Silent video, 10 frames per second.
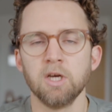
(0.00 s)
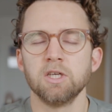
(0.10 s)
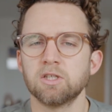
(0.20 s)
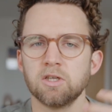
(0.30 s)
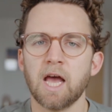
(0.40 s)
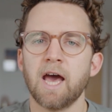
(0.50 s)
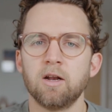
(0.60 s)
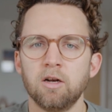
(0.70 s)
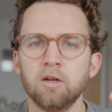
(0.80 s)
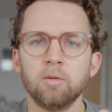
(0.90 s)
just to add a
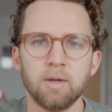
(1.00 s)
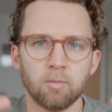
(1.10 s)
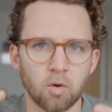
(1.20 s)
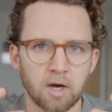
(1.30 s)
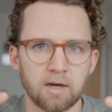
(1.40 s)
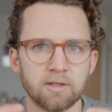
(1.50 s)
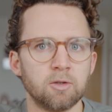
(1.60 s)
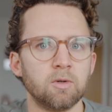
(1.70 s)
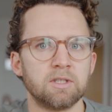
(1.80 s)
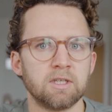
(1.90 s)
little bit more color
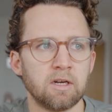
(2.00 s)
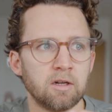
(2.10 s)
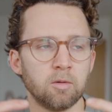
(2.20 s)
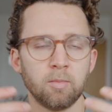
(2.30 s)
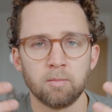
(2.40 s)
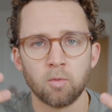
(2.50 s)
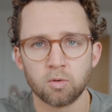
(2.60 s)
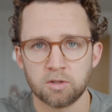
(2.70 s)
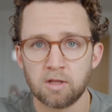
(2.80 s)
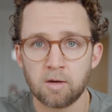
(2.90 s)
to it and a little bit more
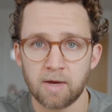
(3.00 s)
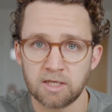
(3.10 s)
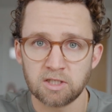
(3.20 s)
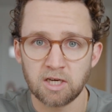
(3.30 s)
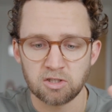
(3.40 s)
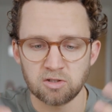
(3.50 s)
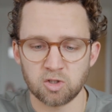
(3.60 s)
to the imagination.